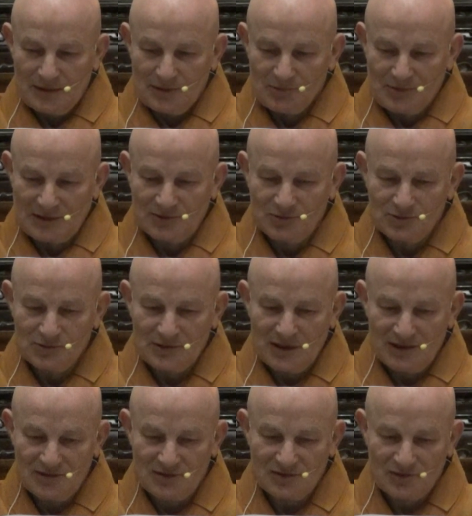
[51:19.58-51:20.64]
One who
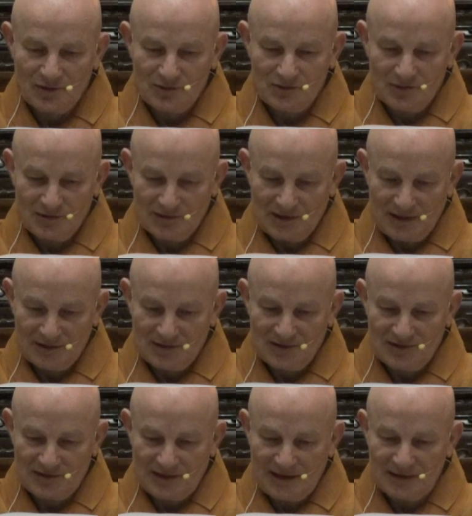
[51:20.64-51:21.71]
does so on
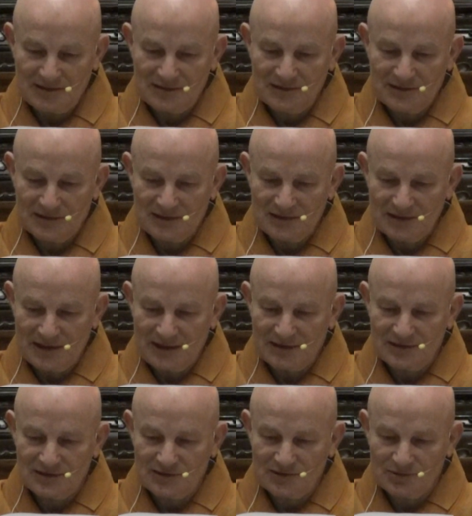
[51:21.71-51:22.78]
understanding
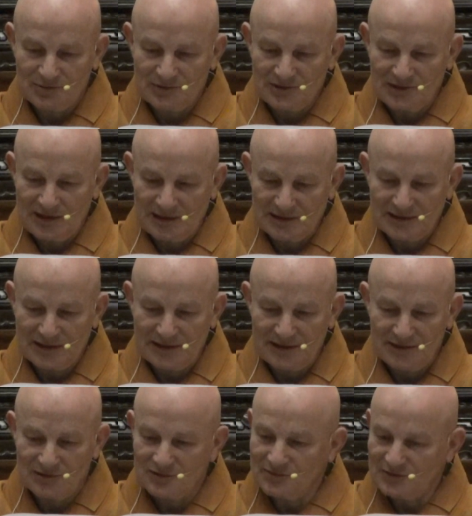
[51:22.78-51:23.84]
engages with the
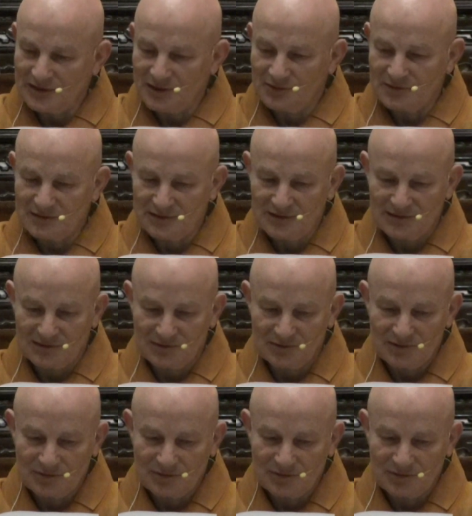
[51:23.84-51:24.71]
aggregate of recognition.